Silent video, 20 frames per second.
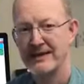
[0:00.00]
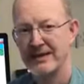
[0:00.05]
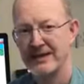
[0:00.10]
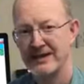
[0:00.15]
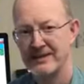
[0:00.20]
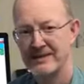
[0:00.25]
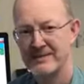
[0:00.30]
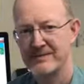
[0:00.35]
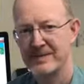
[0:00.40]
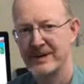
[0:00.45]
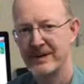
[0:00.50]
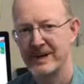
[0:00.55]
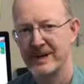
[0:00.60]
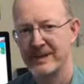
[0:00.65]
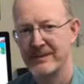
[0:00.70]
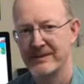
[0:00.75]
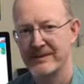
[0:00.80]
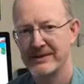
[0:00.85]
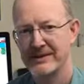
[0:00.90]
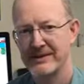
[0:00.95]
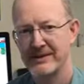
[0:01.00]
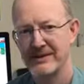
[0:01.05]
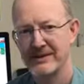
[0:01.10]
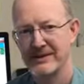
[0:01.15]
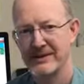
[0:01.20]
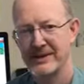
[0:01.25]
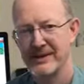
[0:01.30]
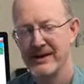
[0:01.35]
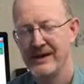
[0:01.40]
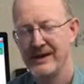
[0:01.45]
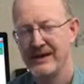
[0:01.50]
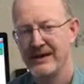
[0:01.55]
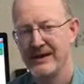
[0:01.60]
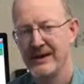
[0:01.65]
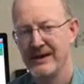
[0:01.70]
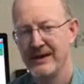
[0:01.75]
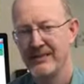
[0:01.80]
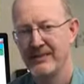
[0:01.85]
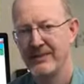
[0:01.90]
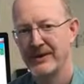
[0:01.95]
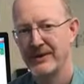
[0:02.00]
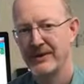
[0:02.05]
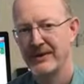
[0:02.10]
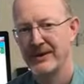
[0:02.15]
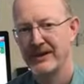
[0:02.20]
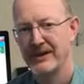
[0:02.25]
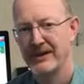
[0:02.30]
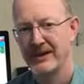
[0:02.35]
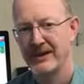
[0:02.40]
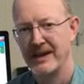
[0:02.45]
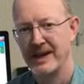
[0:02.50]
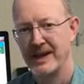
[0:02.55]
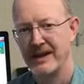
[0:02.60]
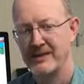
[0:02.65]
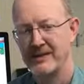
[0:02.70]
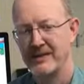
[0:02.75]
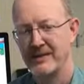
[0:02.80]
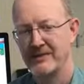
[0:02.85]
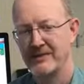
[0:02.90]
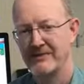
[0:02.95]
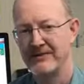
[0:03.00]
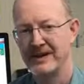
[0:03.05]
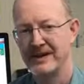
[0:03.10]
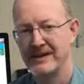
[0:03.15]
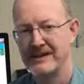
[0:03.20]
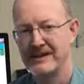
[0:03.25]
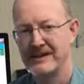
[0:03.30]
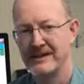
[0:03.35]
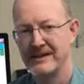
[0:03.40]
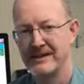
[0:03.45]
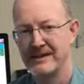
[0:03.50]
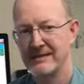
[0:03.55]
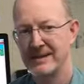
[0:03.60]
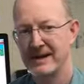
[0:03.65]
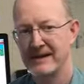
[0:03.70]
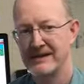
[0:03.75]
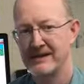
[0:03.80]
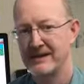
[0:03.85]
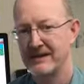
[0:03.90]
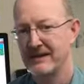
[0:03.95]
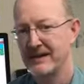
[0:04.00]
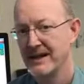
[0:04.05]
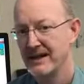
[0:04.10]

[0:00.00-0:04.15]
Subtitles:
is being able to put a recognizable face in the maze,